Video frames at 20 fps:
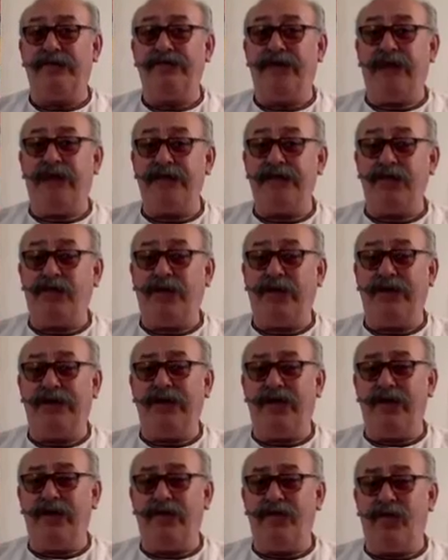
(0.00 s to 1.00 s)
I said, well, you
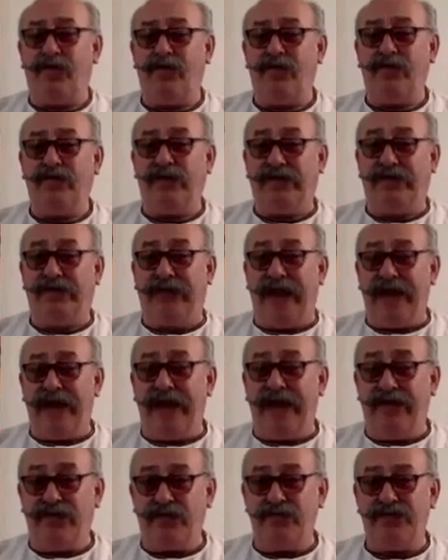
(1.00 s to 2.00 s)
know, I'm not that
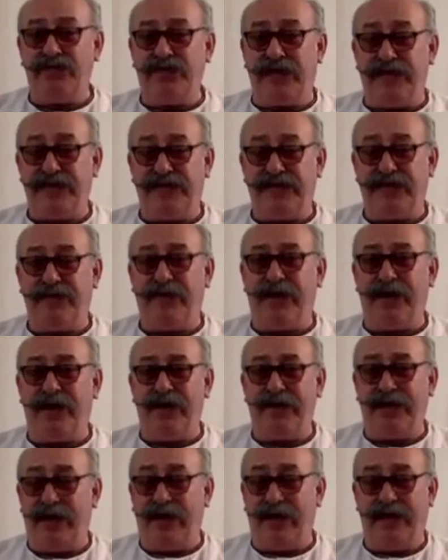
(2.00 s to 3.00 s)
enthusiastic, but I
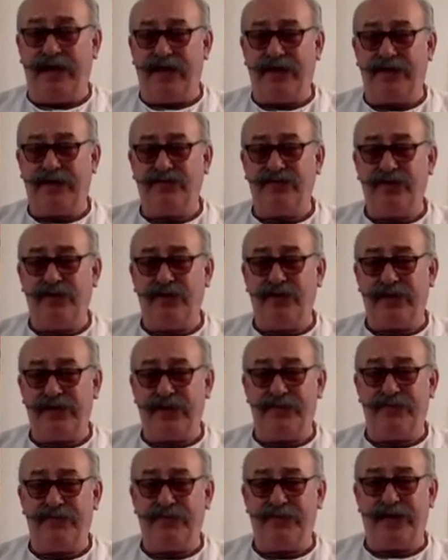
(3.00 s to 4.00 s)
could do it.
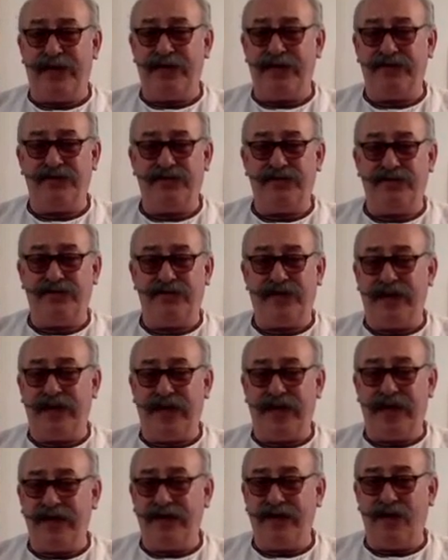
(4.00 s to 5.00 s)
I'm prepared to do that.
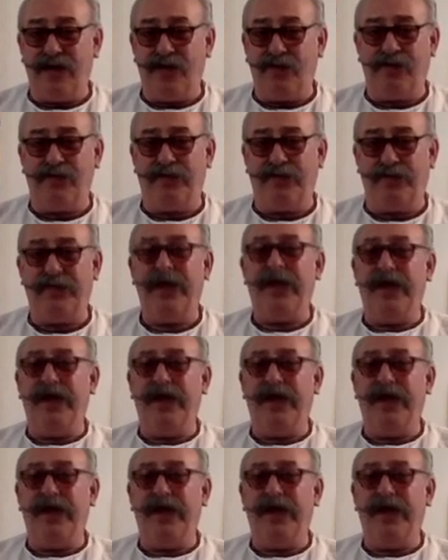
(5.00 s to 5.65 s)
Yeah, no problem.